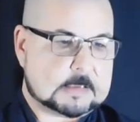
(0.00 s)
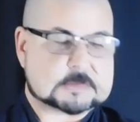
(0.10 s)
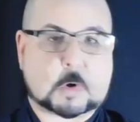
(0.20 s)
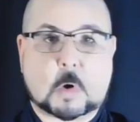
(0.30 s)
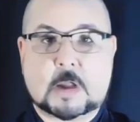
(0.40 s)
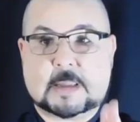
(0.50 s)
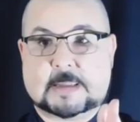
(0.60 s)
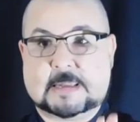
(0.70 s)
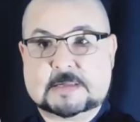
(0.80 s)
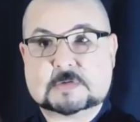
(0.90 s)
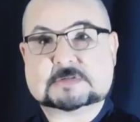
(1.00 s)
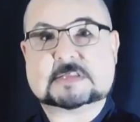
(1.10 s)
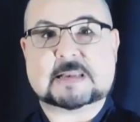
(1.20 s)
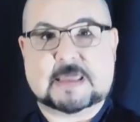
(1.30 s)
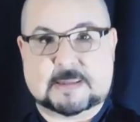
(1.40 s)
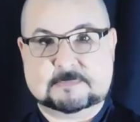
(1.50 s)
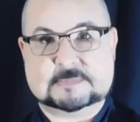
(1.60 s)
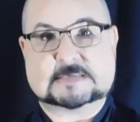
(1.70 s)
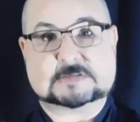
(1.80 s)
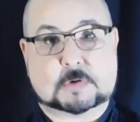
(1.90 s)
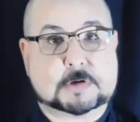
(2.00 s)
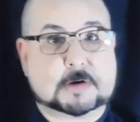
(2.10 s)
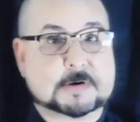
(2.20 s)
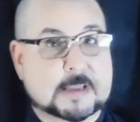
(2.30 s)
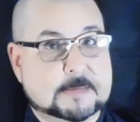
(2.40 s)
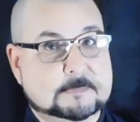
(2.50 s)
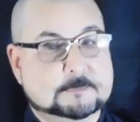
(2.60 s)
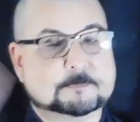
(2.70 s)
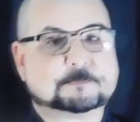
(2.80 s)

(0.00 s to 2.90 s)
So he used the name, the historical name,